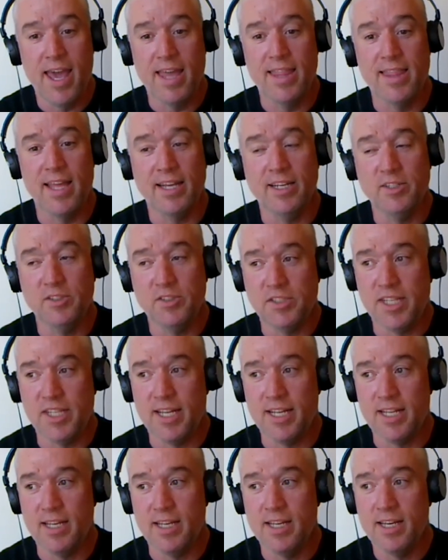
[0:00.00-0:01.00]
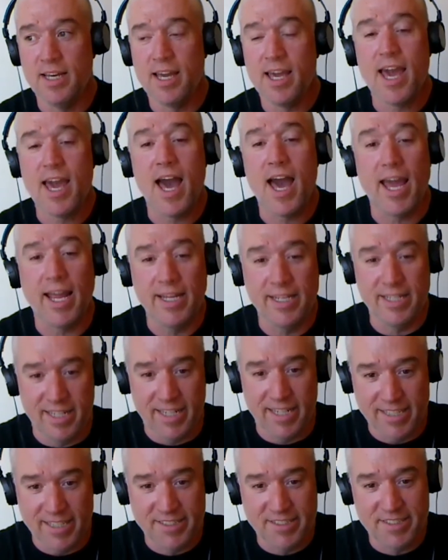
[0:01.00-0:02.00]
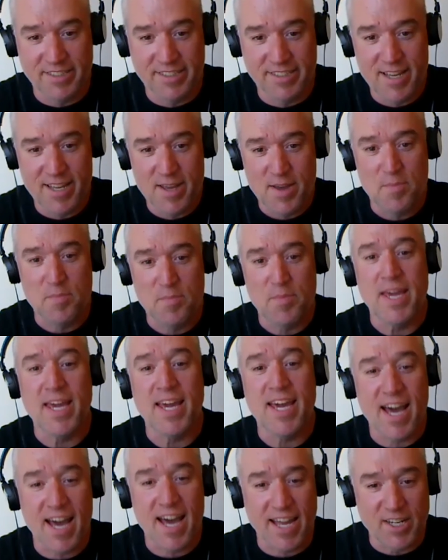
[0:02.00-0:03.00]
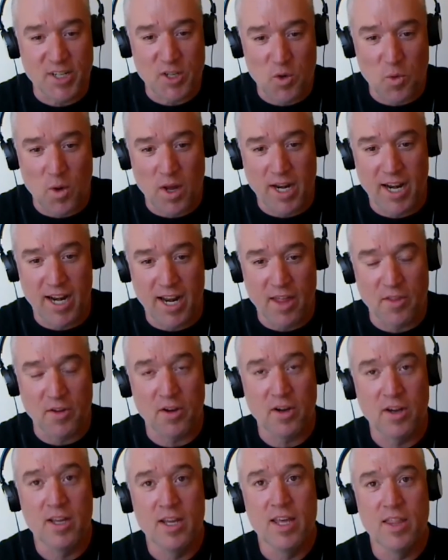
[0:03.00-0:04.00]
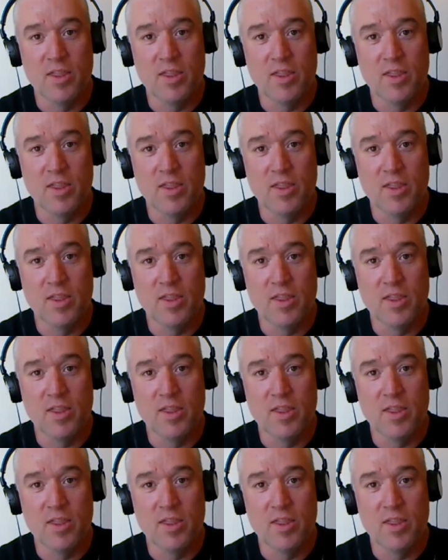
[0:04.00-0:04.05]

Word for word: and then you said kindness, being kind to one another.